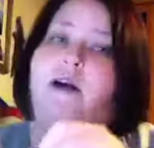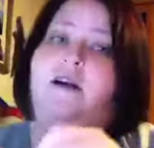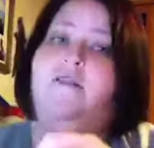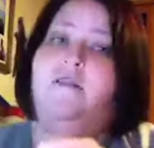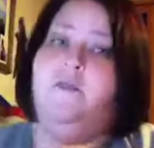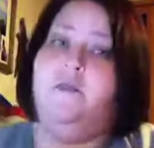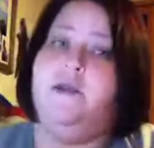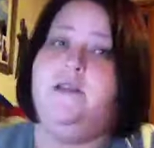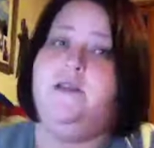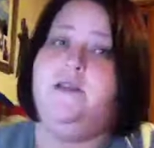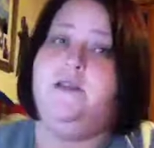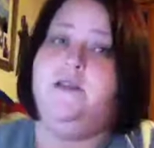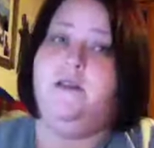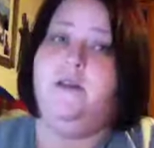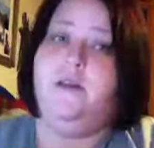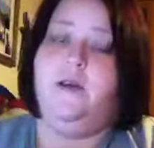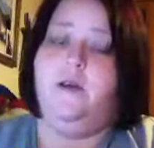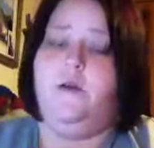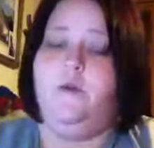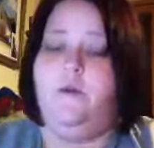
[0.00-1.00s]
have a ways to
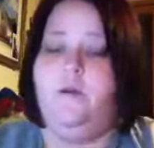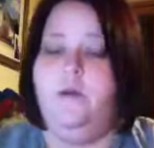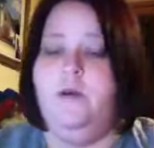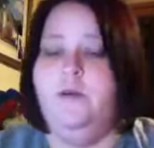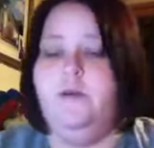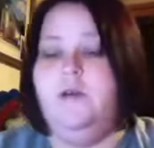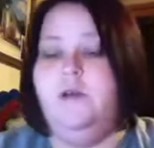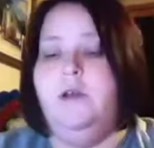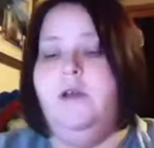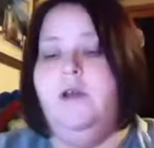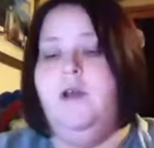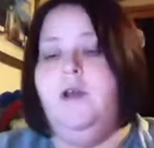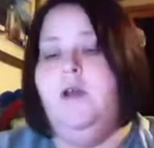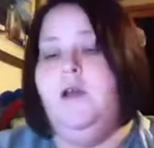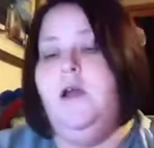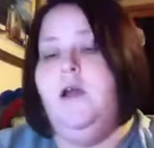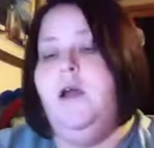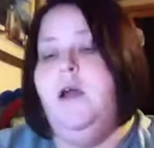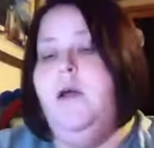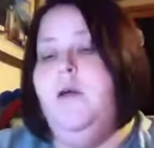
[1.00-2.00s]
go.
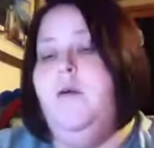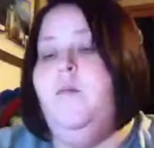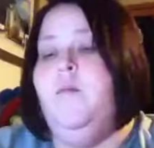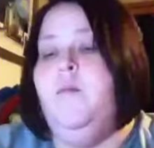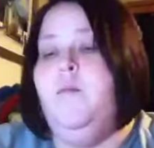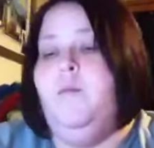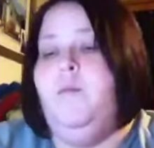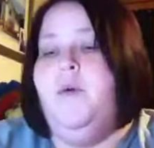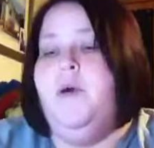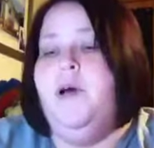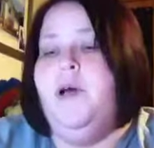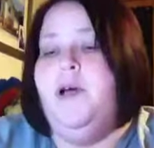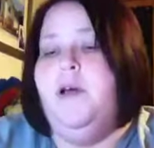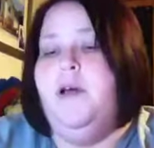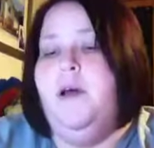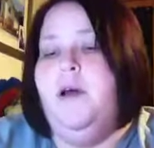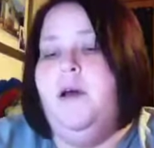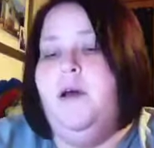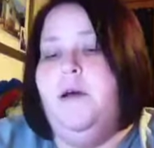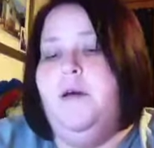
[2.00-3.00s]

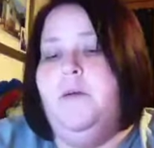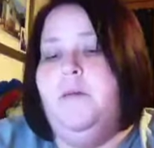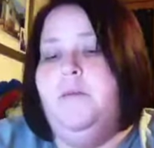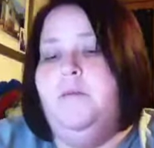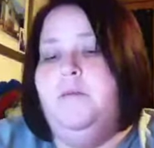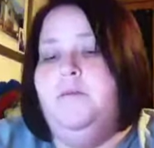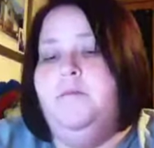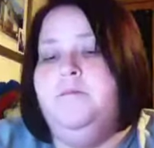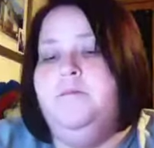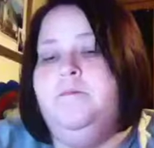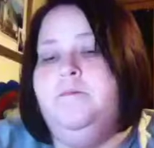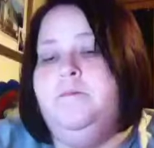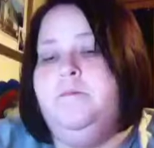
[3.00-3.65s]
But I'm